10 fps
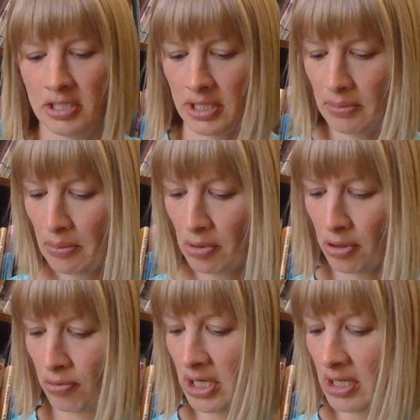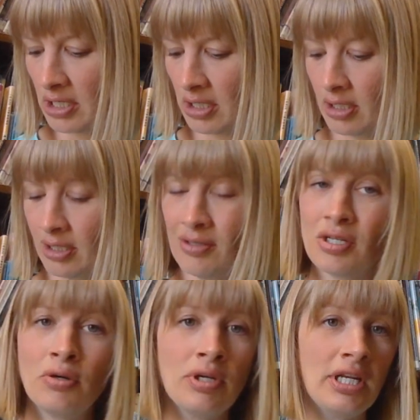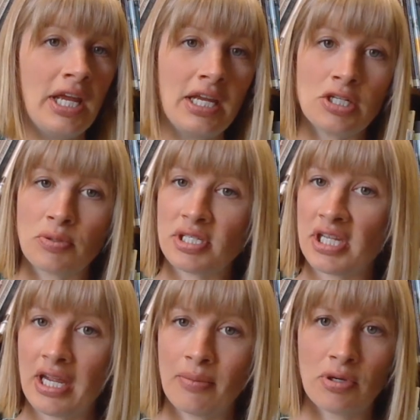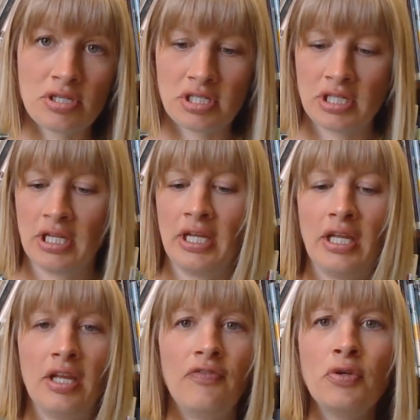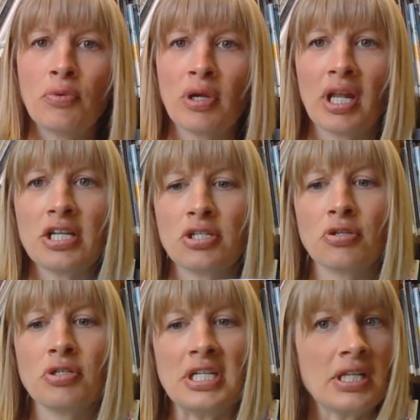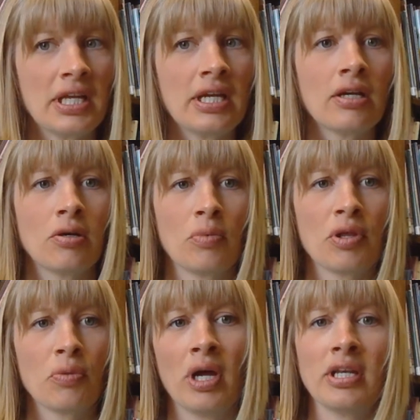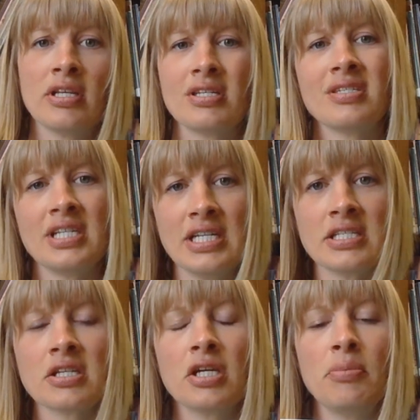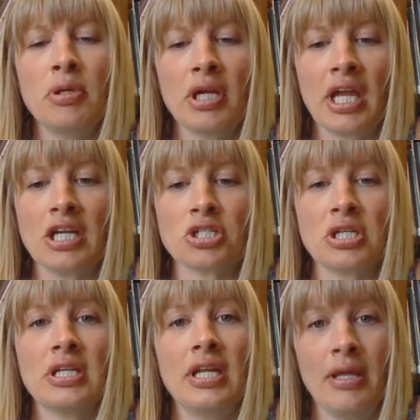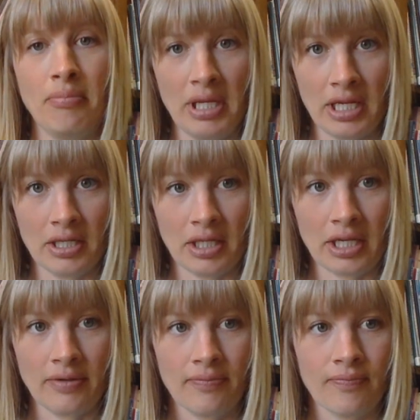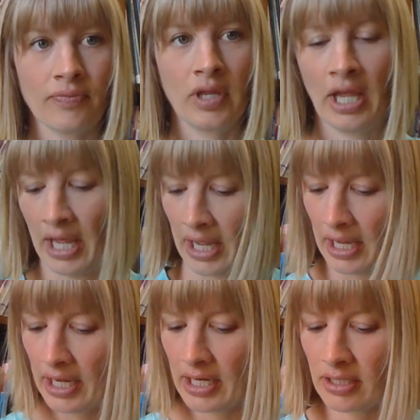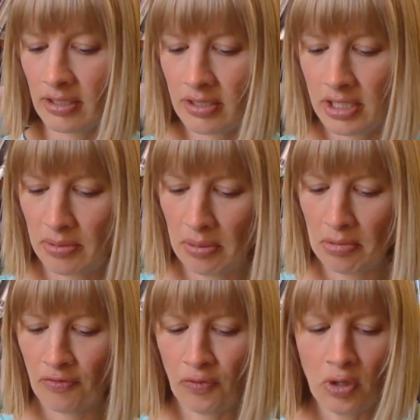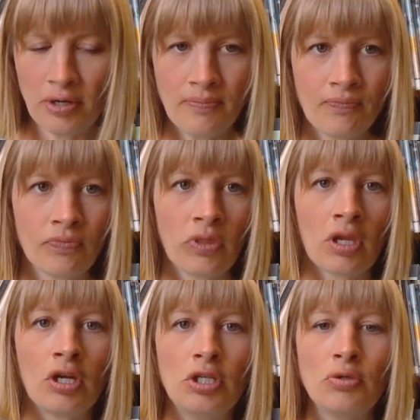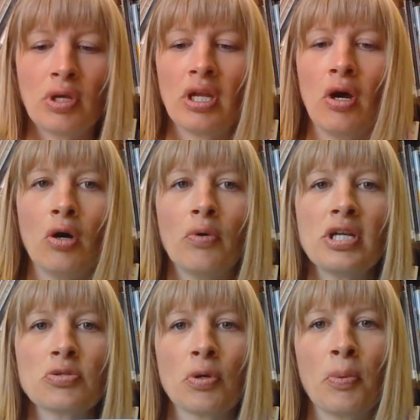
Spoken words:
Tip number 3, don't engage with scammers. If you realize you're dealing with one, cease communication immediately. And tip number 4, You can always